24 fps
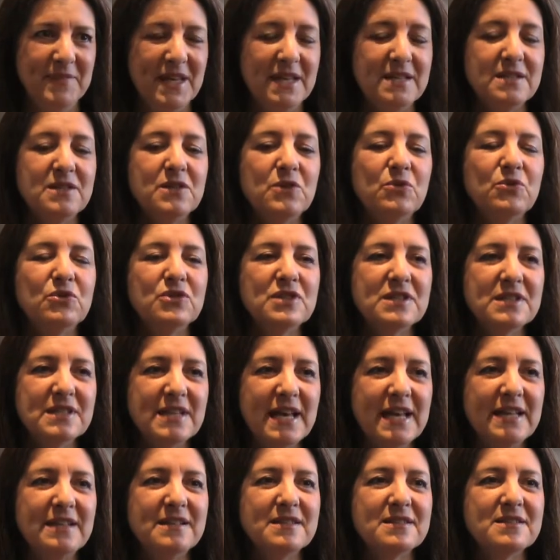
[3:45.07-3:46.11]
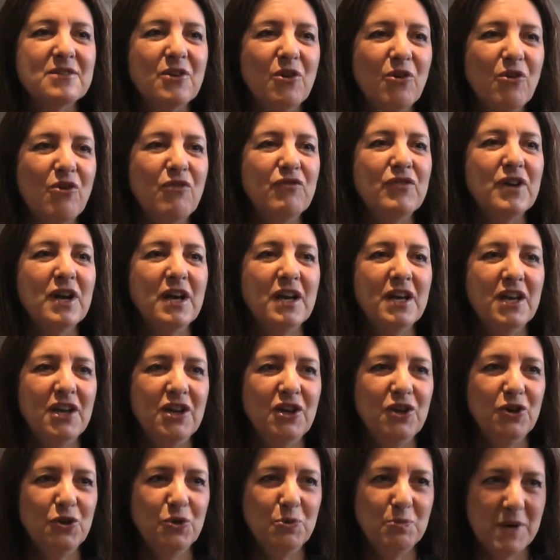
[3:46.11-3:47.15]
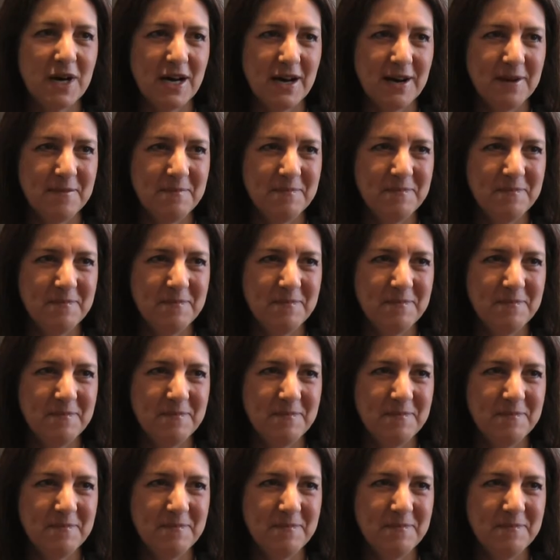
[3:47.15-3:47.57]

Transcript: is your sense of humour.